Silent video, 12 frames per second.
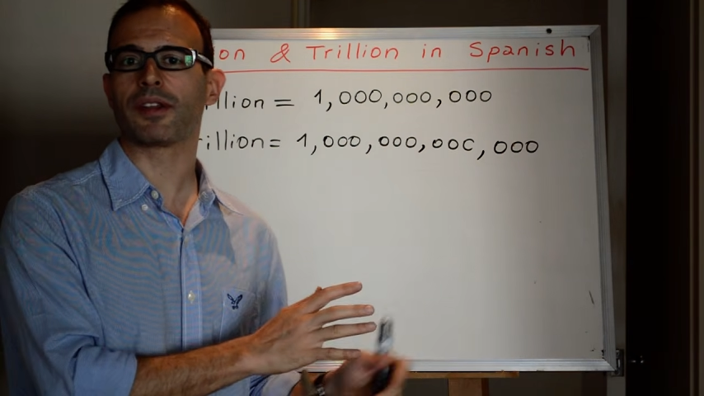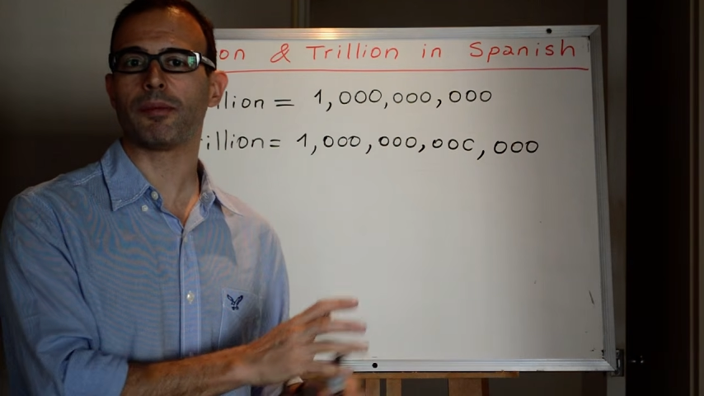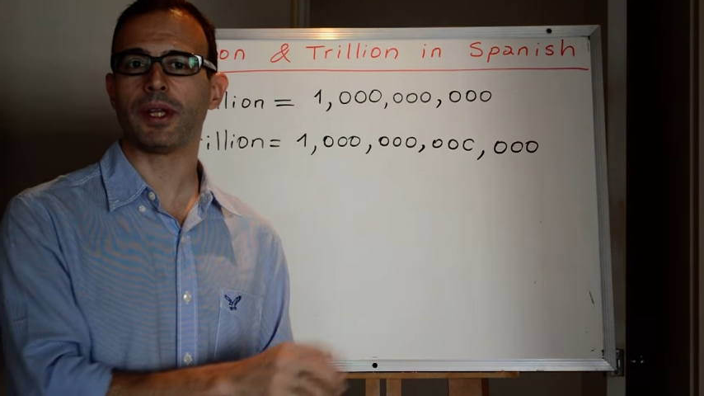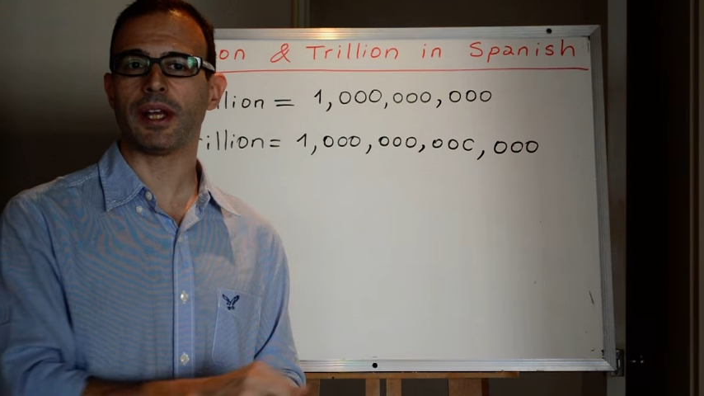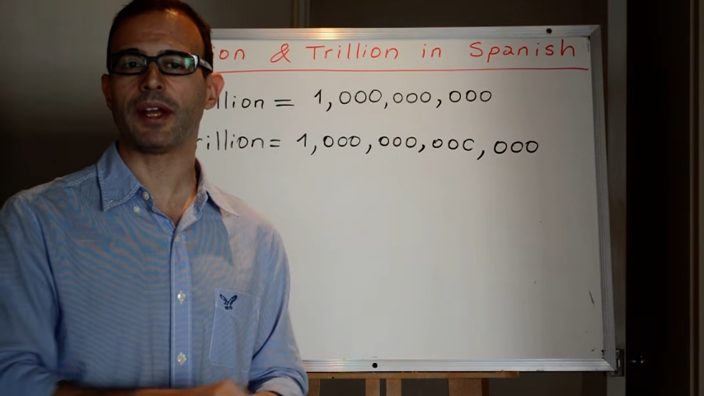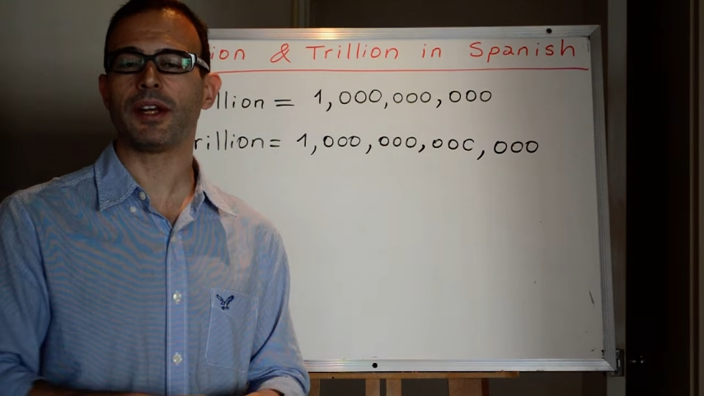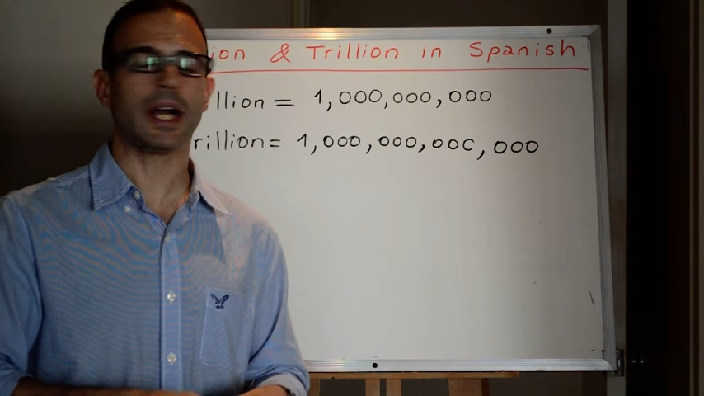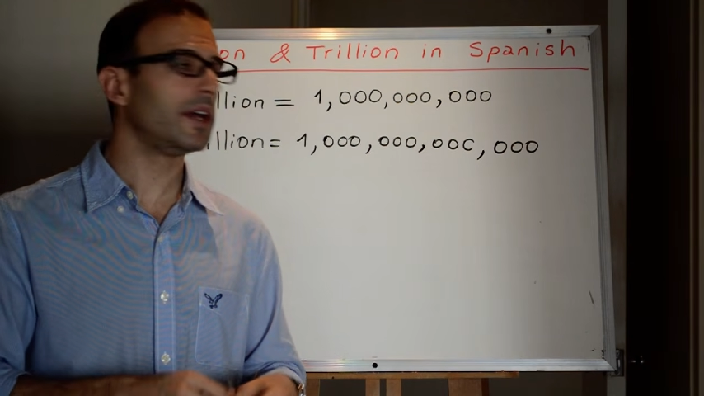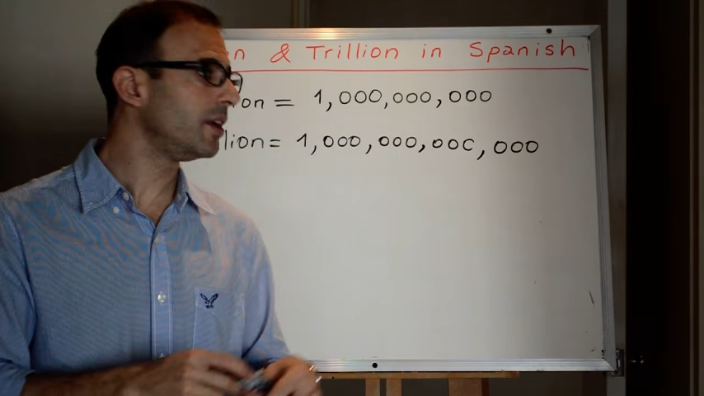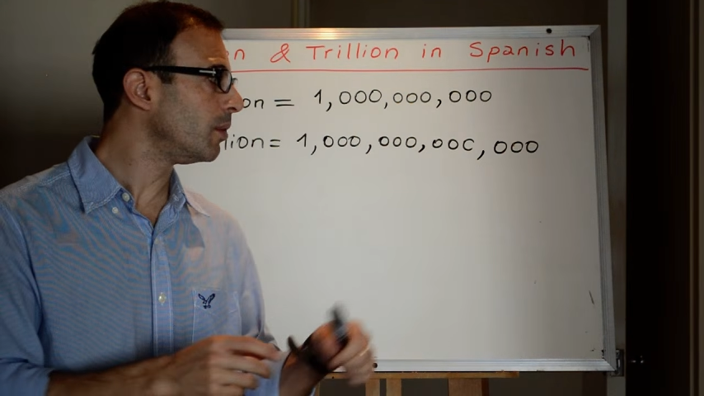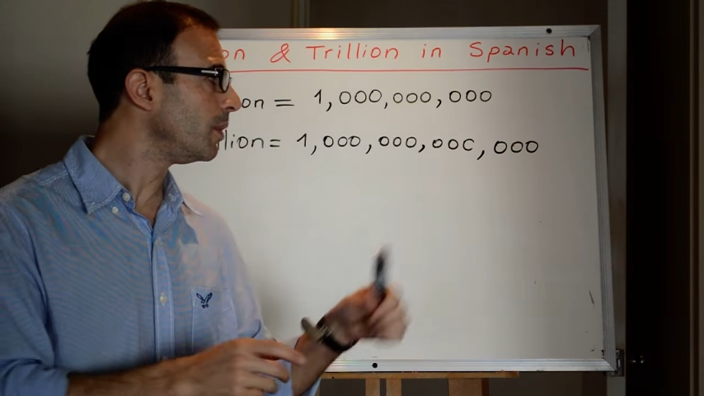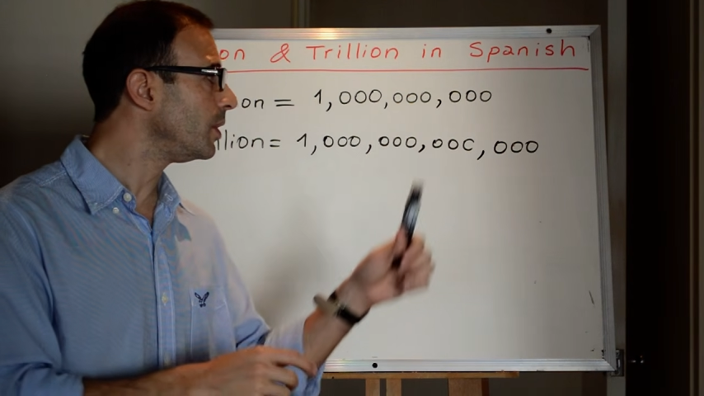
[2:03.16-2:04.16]
I mean, I
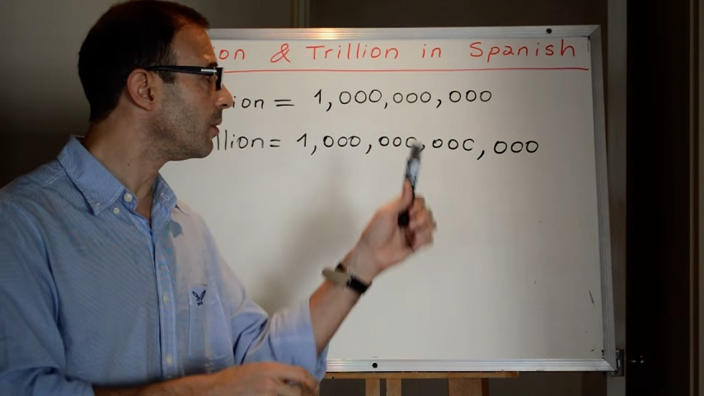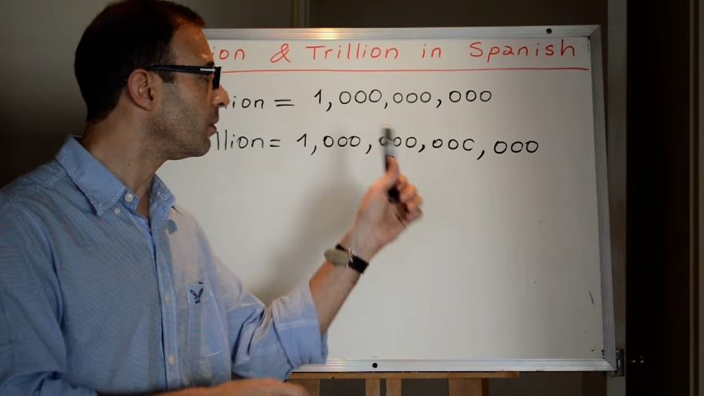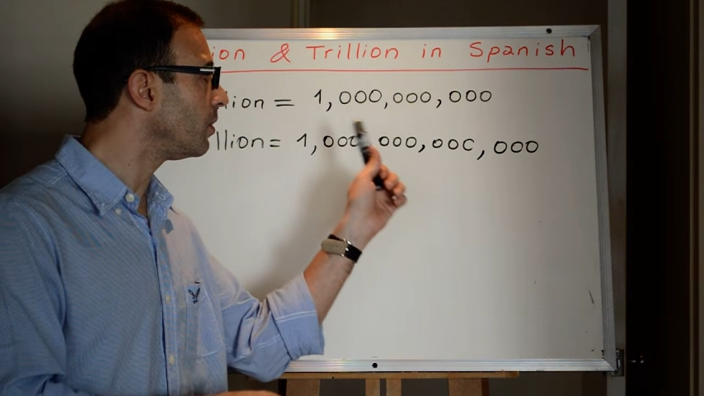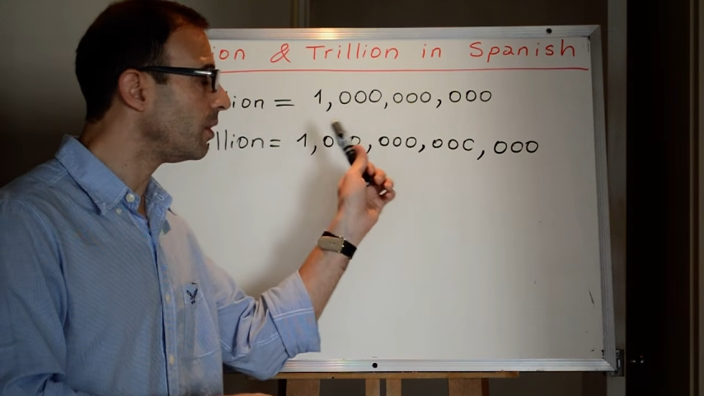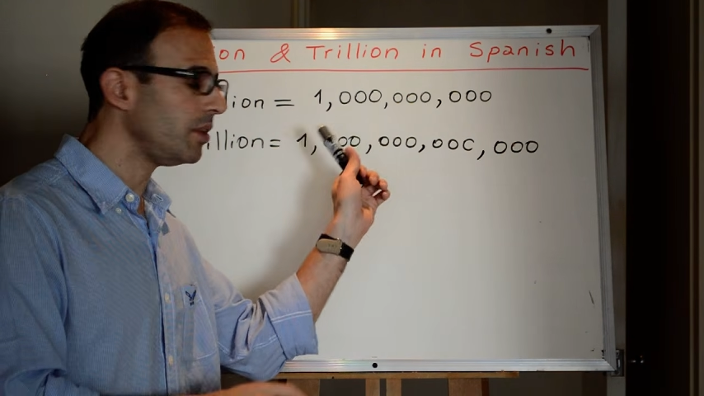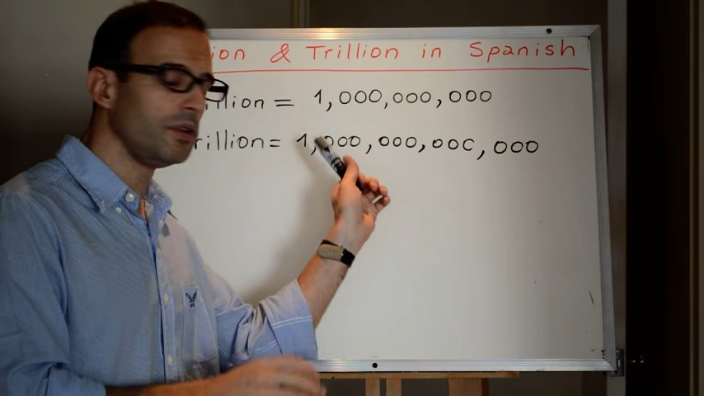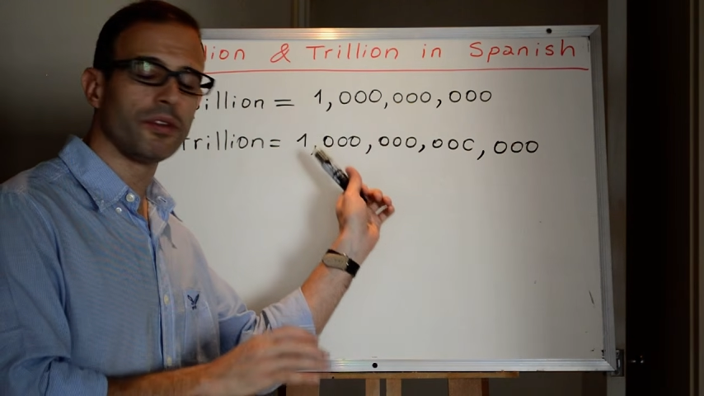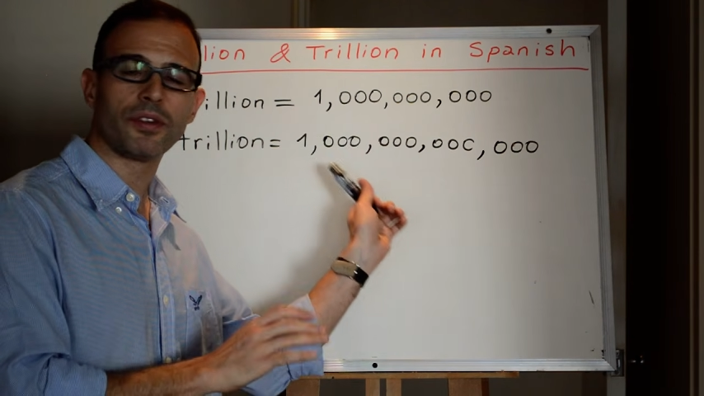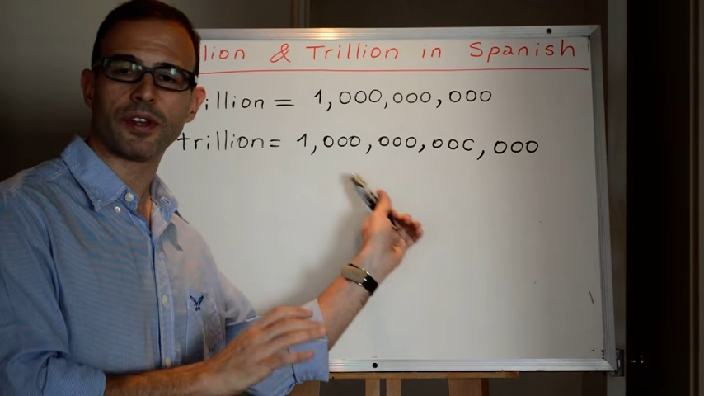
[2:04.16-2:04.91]
know we don't use